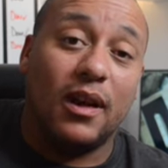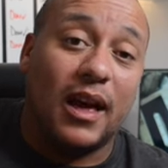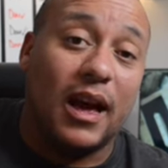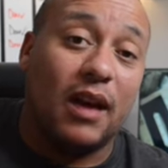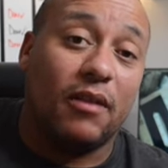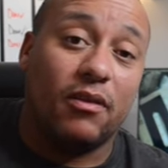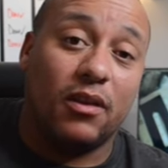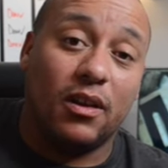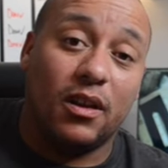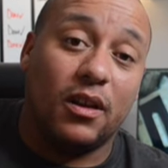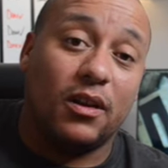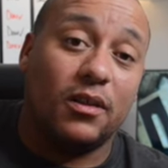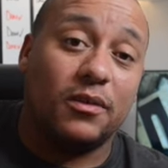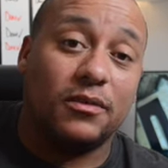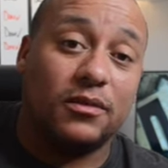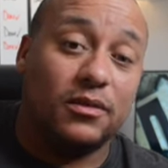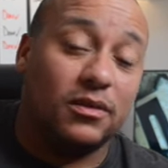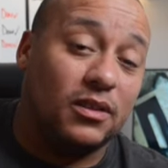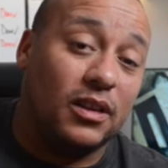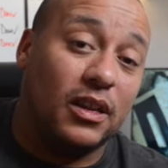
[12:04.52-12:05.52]
aggregate
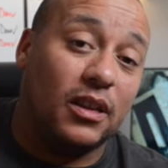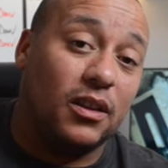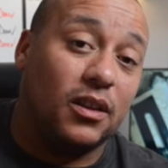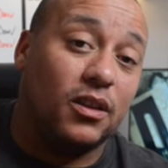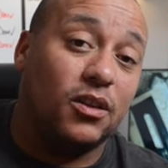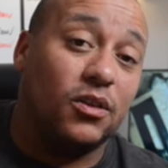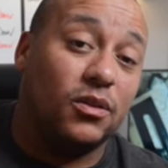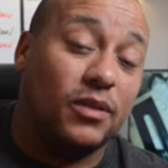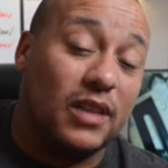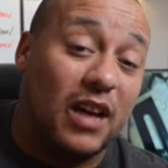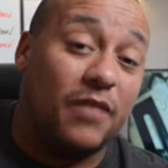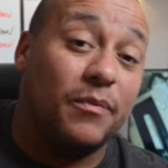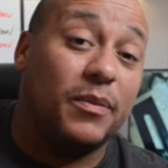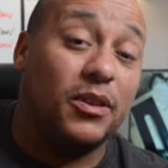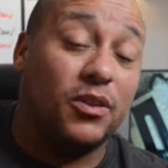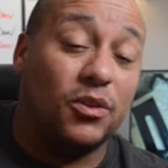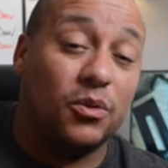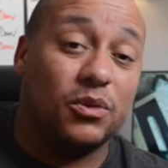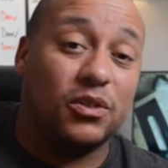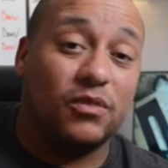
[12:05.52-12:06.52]
that I've
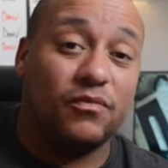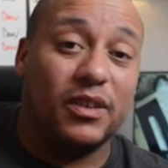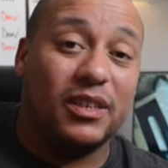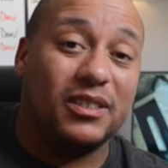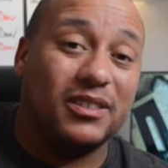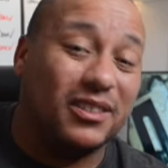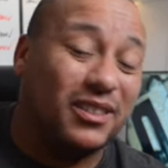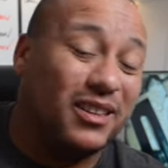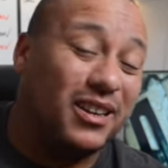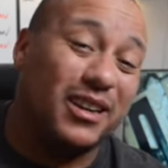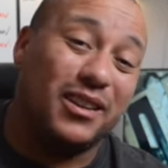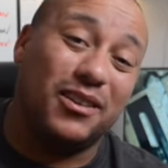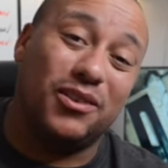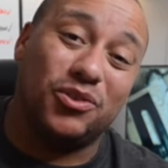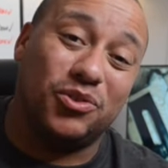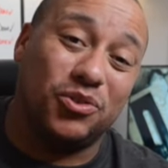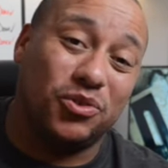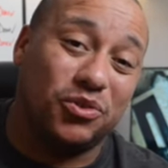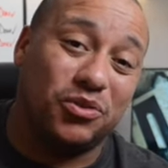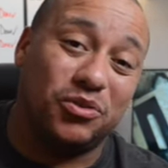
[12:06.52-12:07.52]
been using recently, and it's
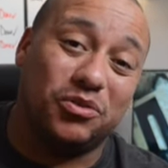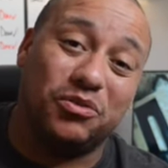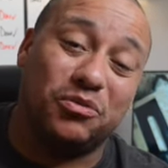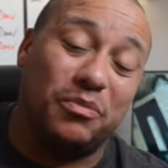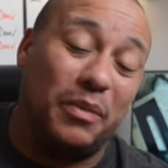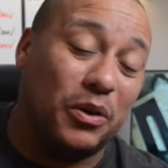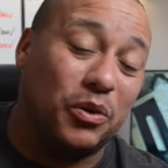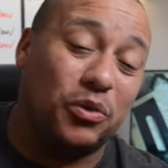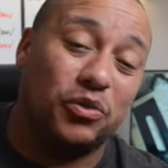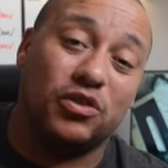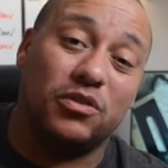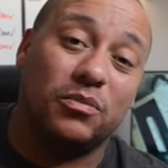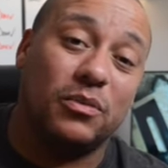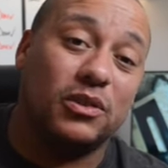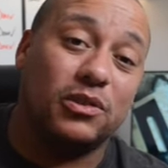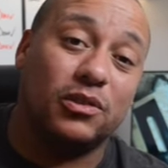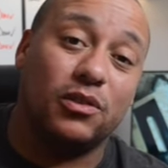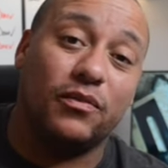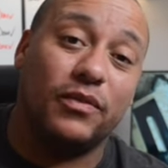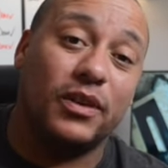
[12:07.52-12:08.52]
just, my
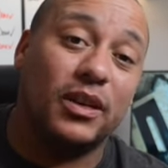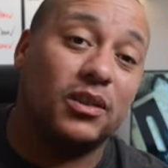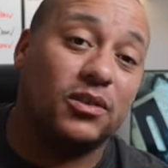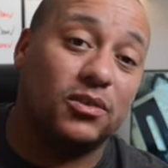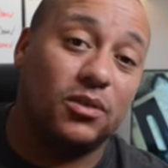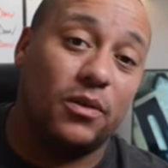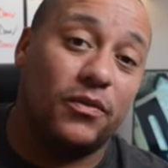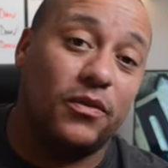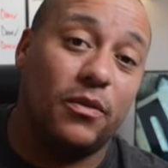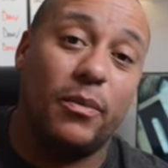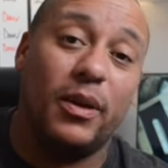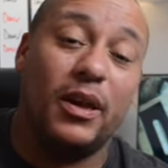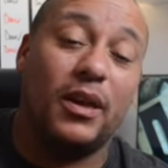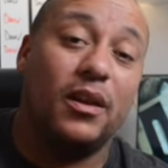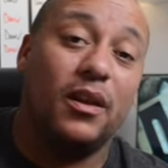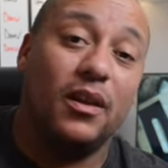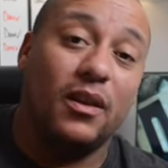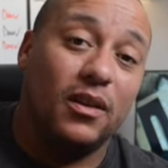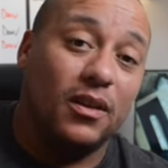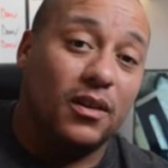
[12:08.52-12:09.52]
customers love it. So for
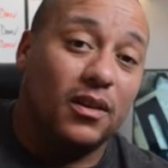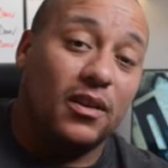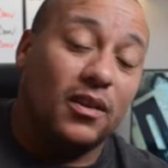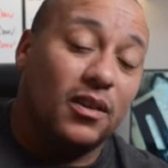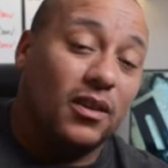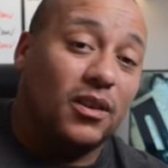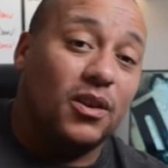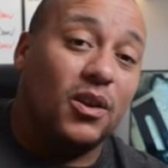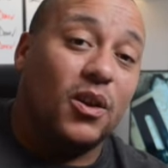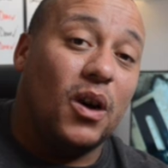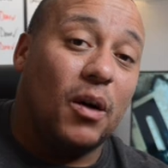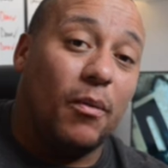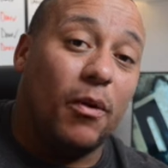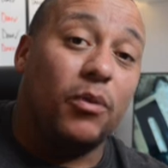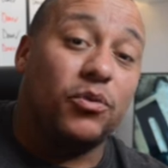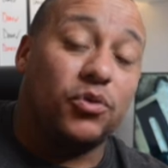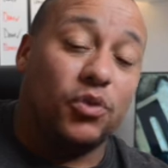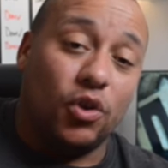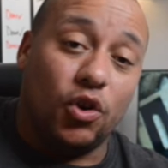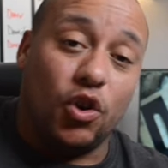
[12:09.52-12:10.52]
me, you know, I'm
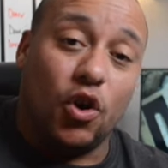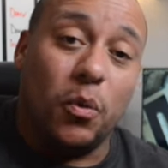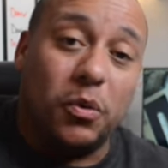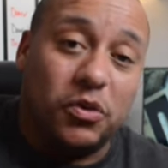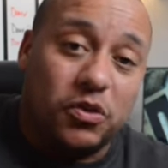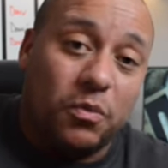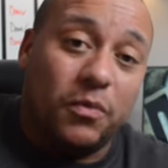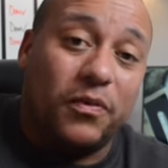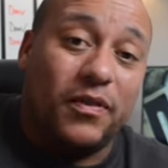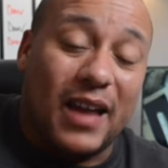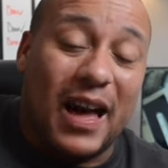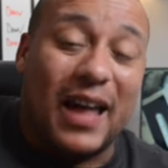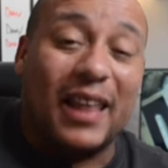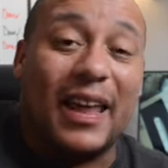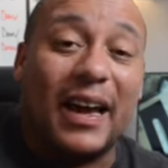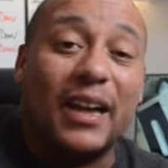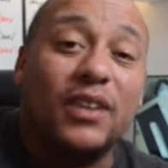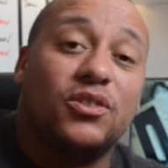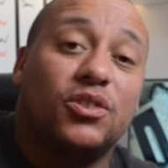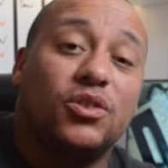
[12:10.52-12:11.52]
always going to go with something that I
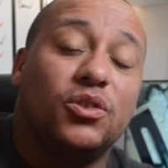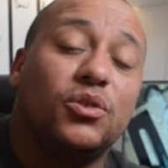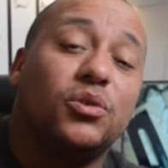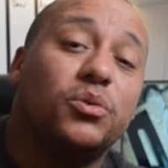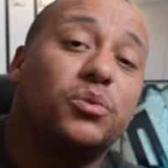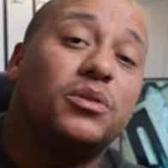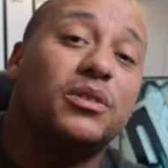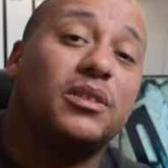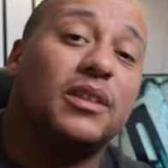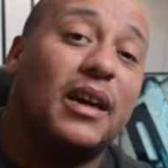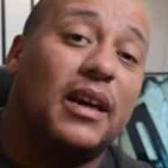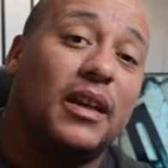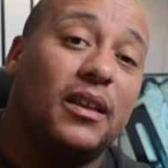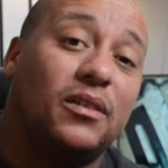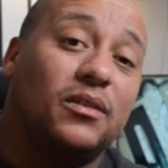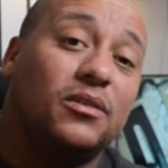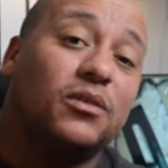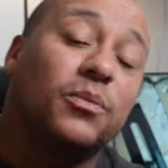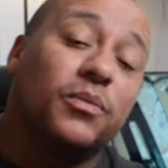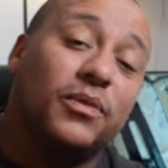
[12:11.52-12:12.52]
like to use
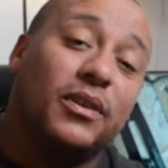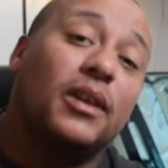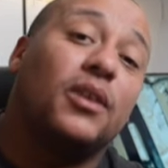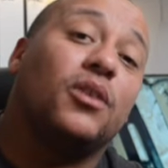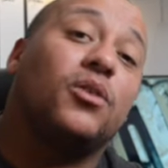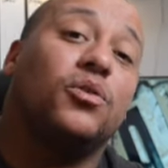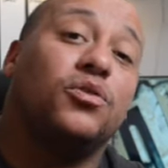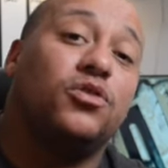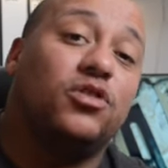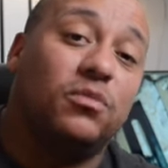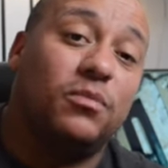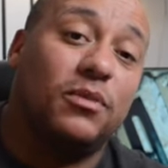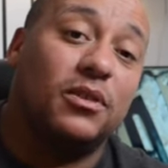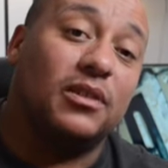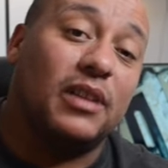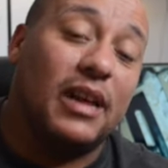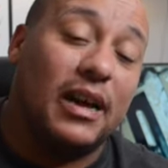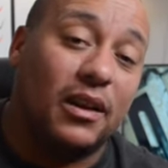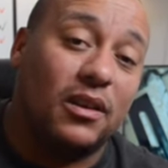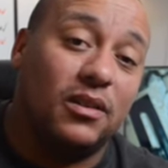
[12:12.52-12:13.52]
and something that the customers
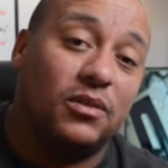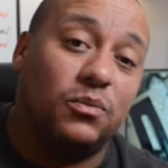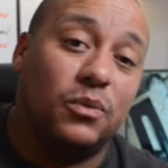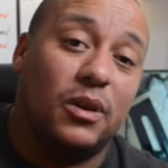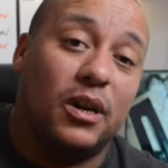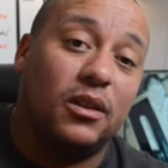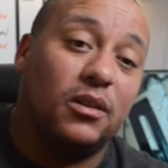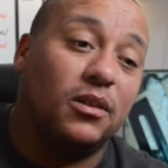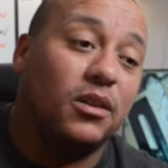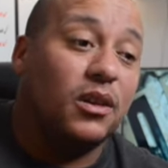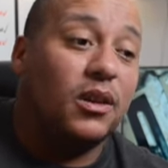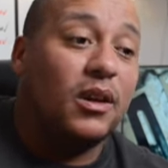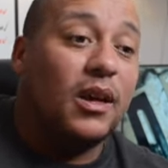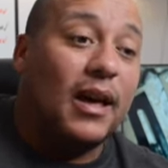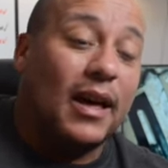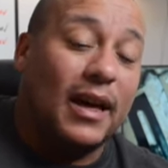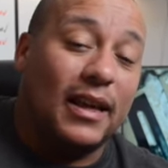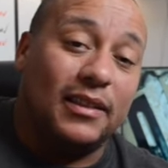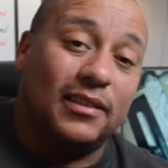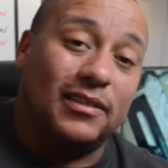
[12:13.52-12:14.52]
like as well,
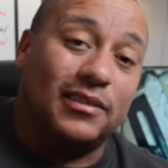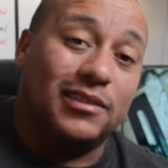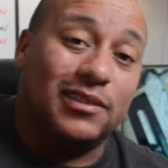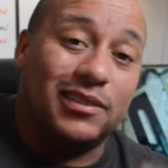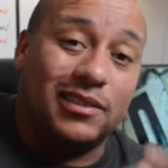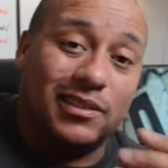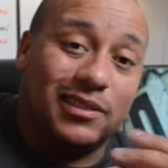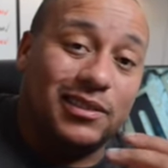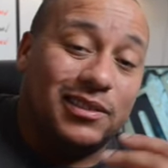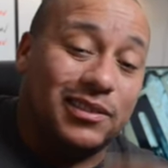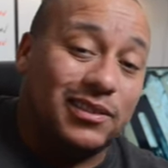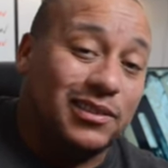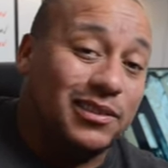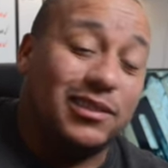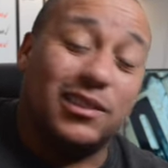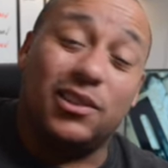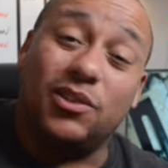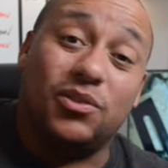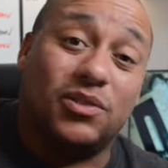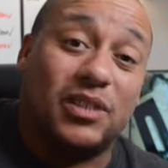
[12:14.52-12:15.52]
and
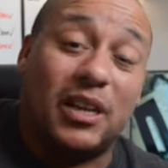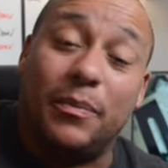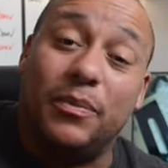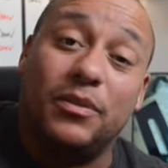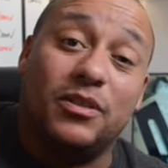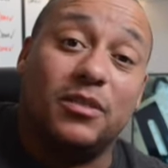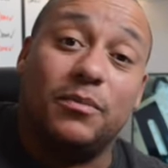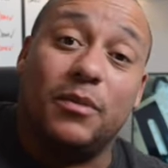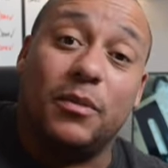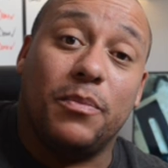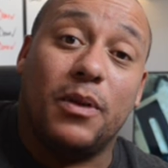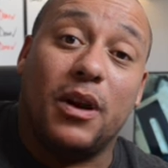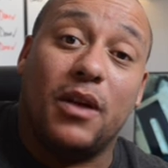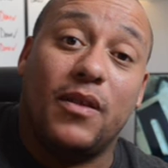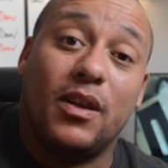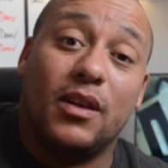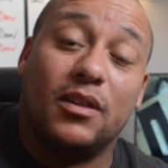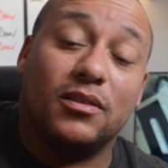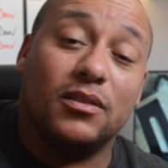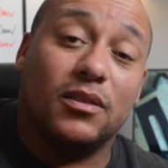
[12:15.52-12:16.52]
it just happens to be
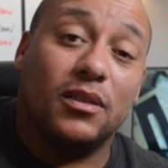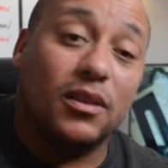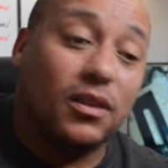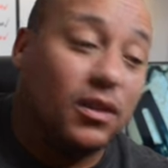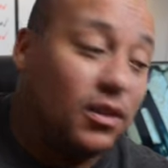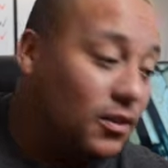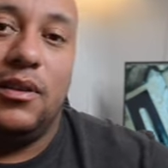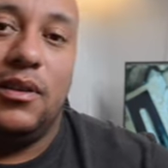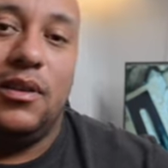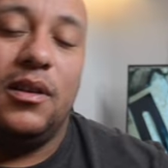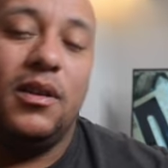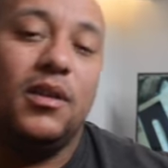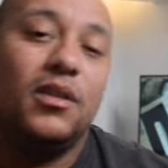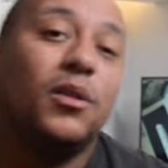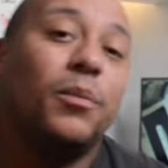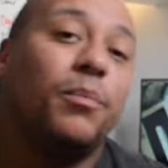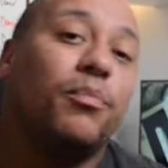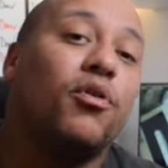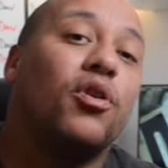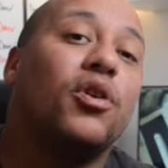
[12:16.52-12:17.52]
Parex. The
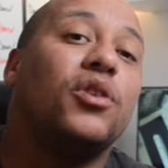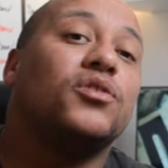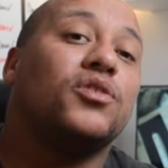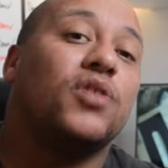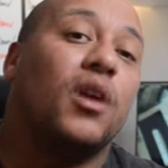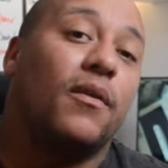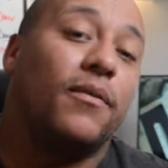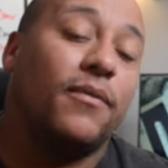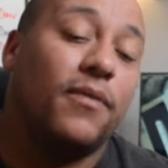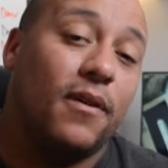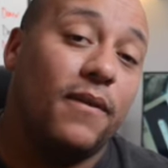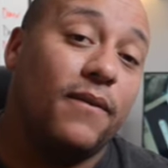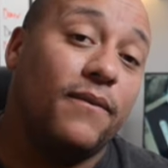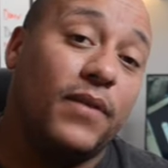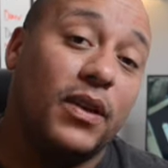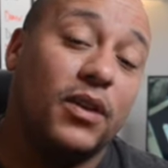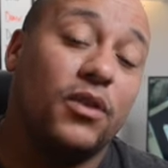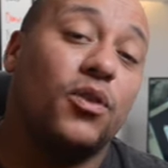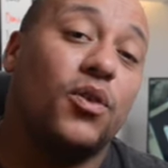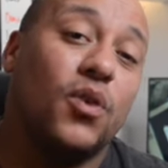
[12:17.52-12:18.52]
pros of
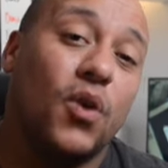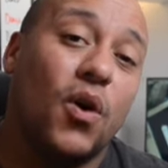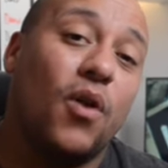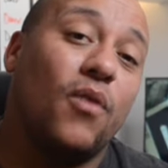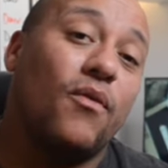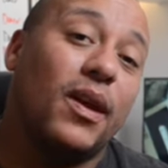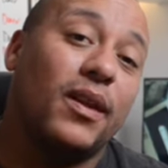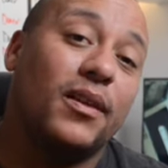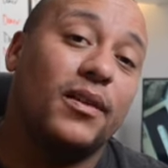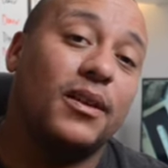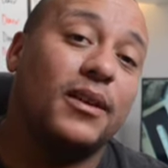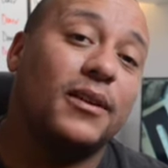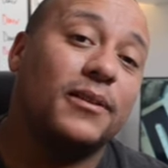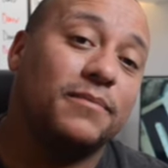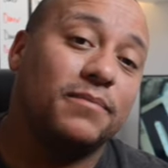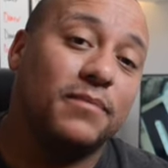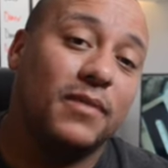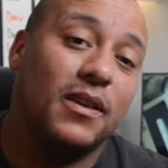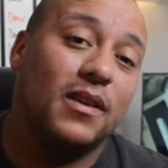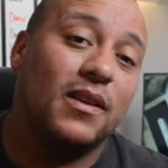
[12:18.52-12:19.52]
Thincoat render
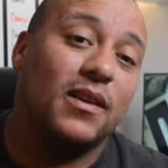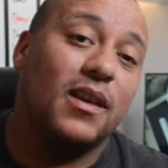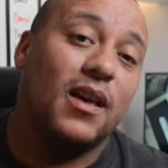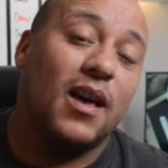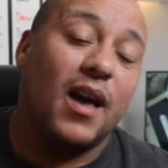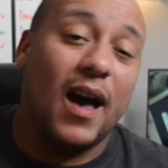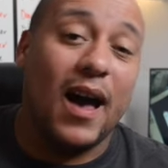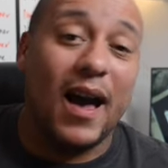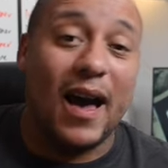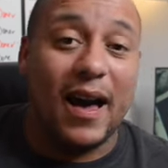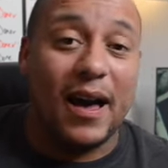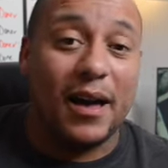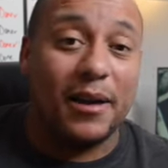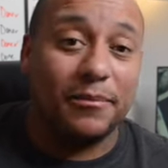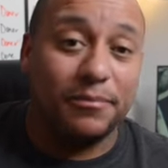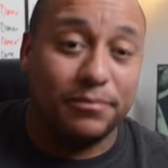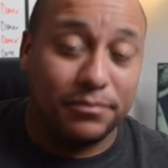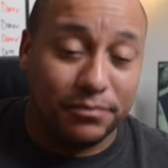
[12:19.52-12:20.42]
are,